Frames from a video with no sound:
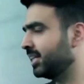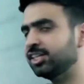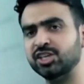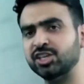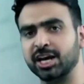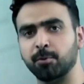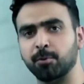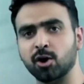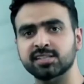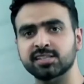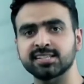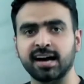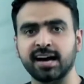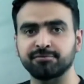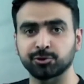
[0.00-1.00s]
checkboxes
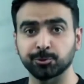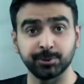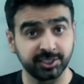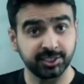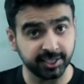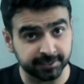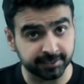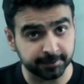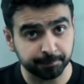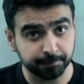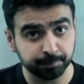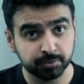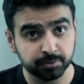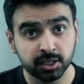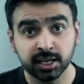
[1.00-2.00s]
have to be ticked.
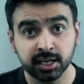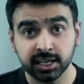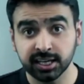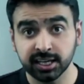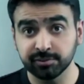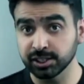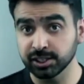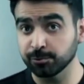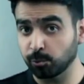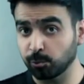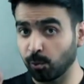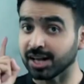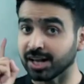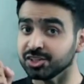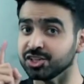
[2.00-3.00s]
Even if
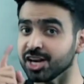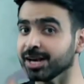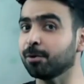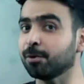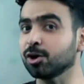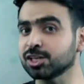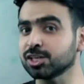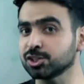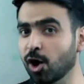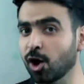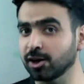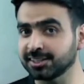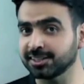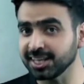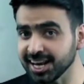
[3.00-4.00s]
one checkbox is
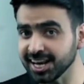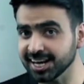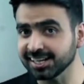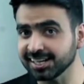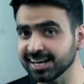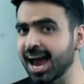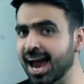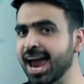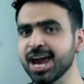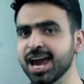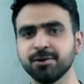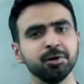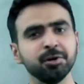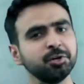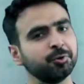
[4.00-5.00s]
not ticked, it
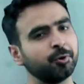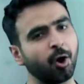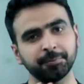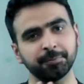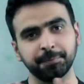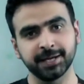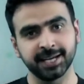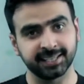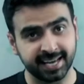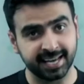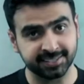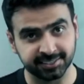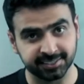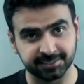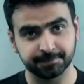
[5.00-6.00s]
will not be an
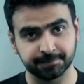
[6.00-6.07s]
asset.